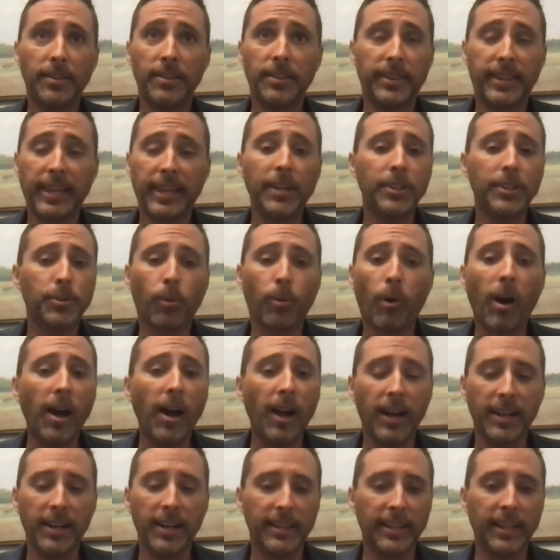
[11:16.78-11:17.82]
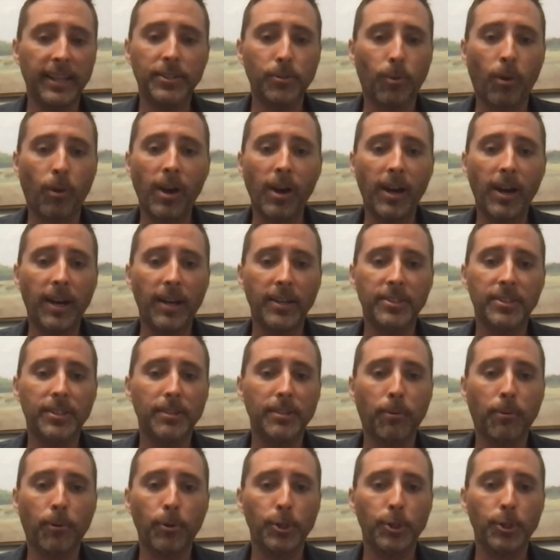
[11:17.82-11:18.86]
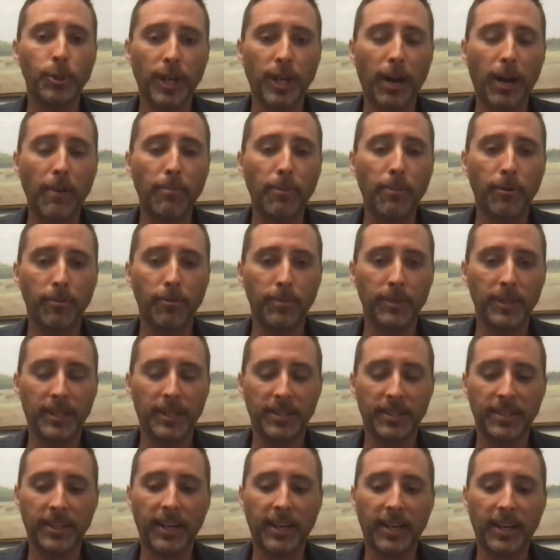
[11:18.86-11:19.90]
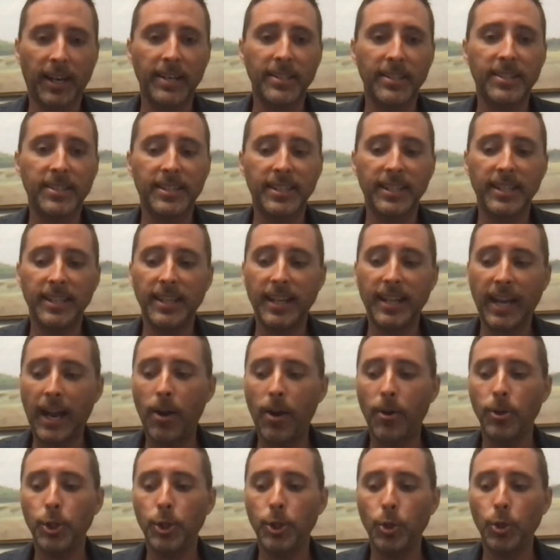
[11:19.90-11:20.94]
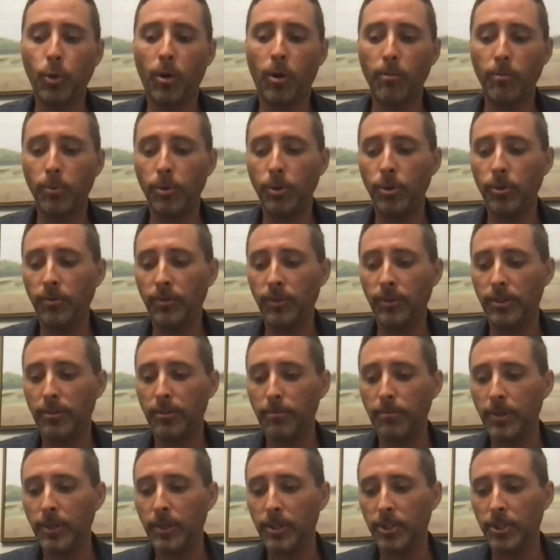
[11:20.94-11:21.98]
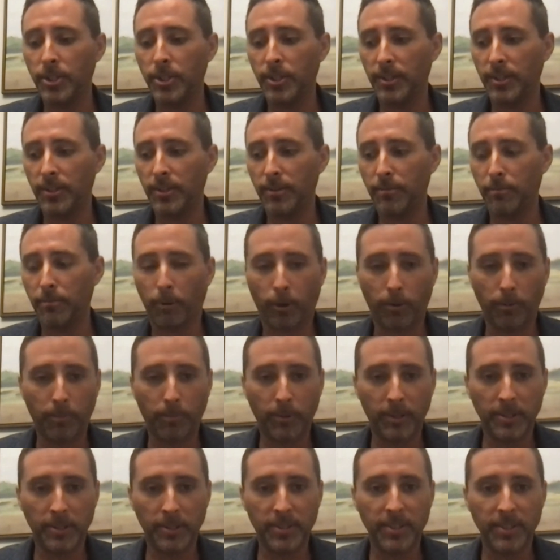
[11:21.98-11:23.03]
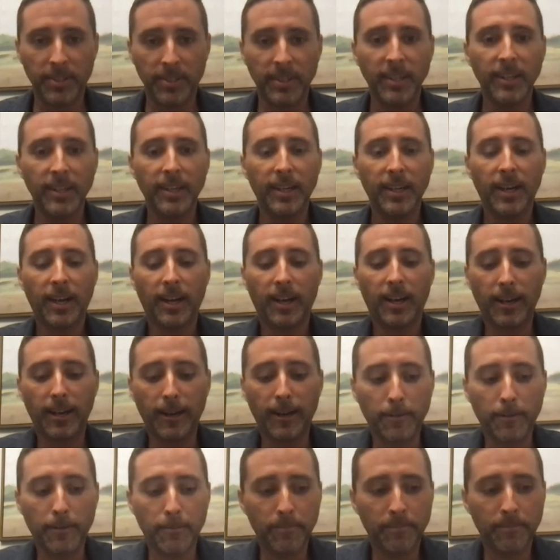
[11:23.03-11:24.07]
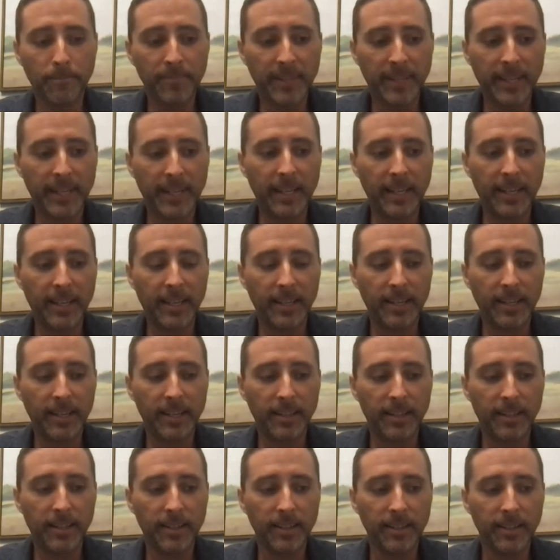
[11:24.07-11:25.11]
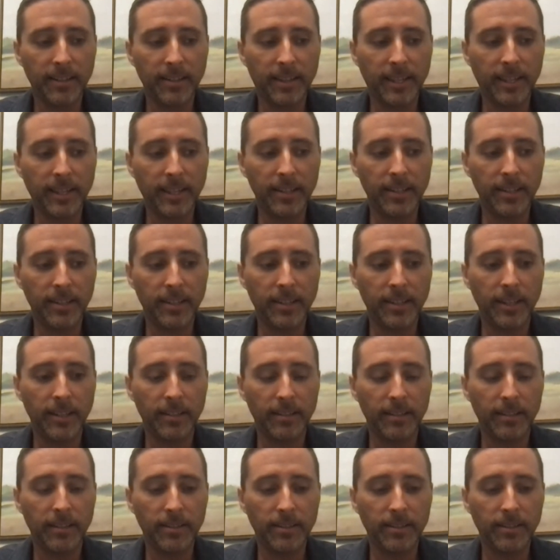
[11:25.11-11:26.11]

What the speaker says: that's why I support Shepherd, because I see how you all move in your mission and your purpose. And that